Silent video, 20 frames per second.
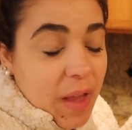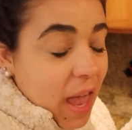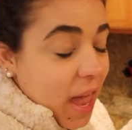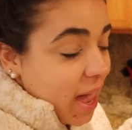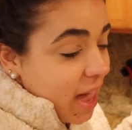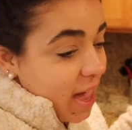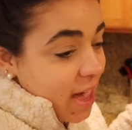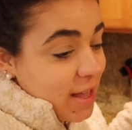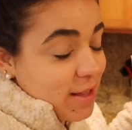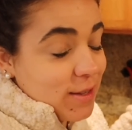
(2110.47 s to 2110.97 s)

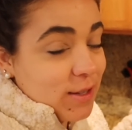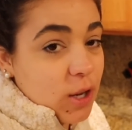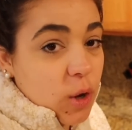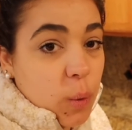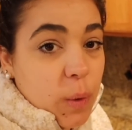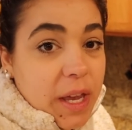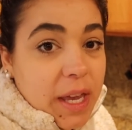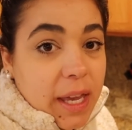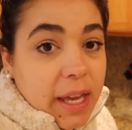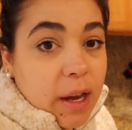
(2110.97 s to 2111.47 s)
and so
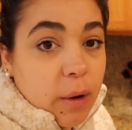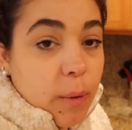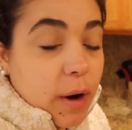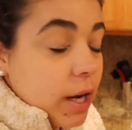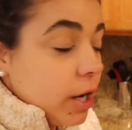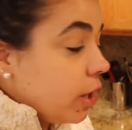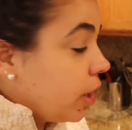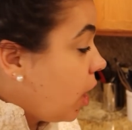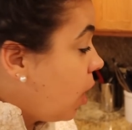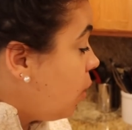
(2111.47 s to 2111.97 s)
we can get
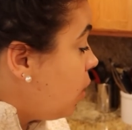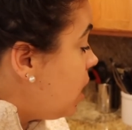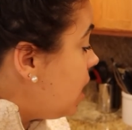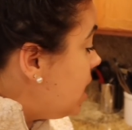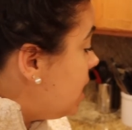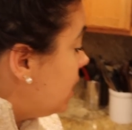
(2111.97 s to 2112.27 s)
ready to go.